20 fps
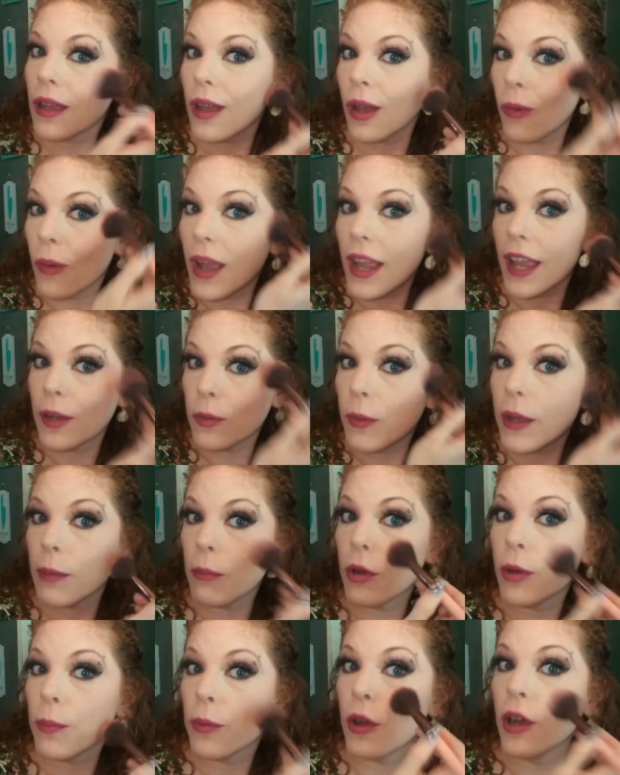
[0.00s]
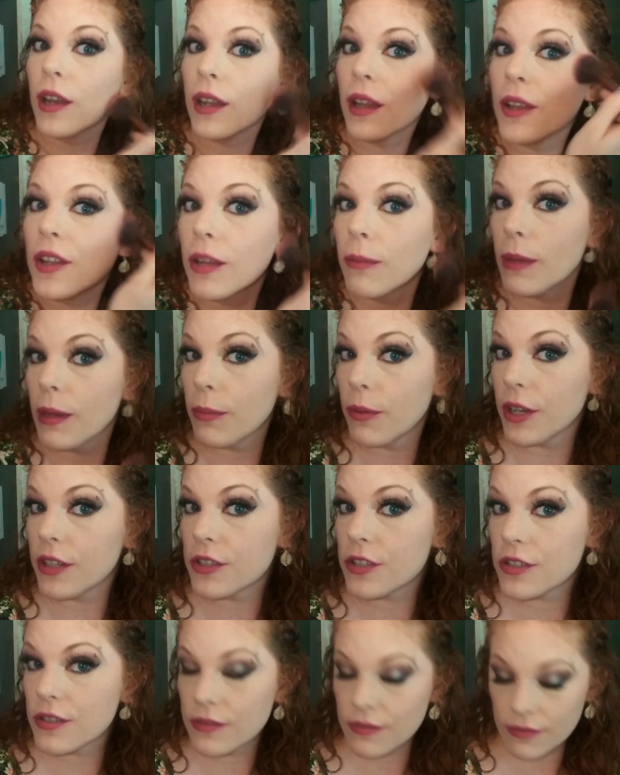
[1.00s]
Oh, I had way more product on my
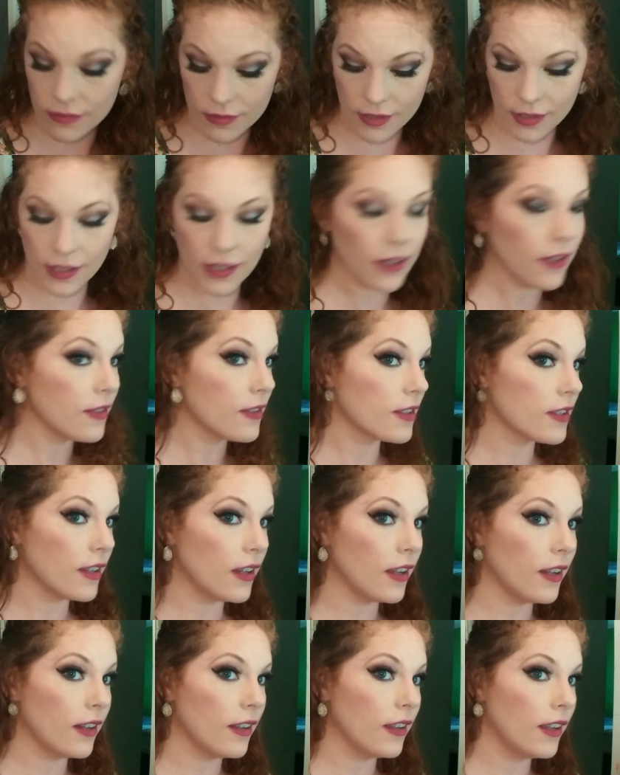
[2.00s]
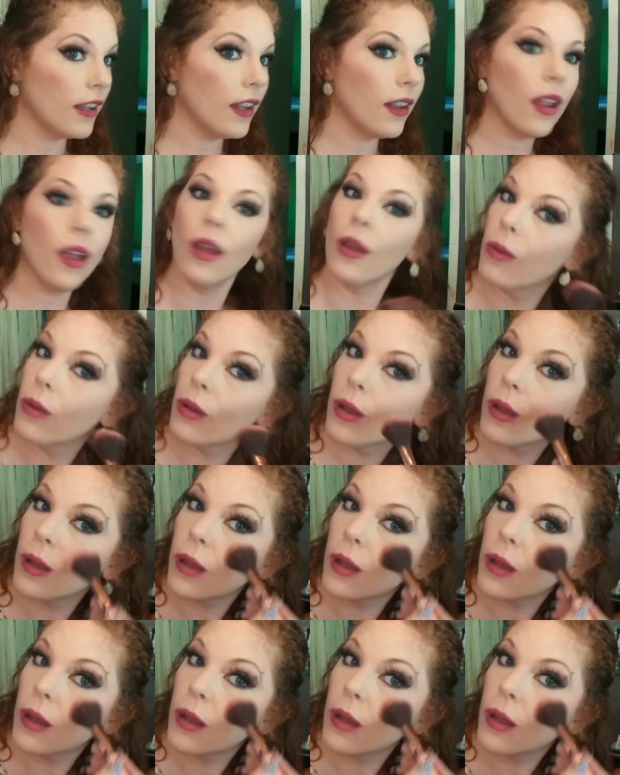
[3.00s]
brush on the other side. Hello.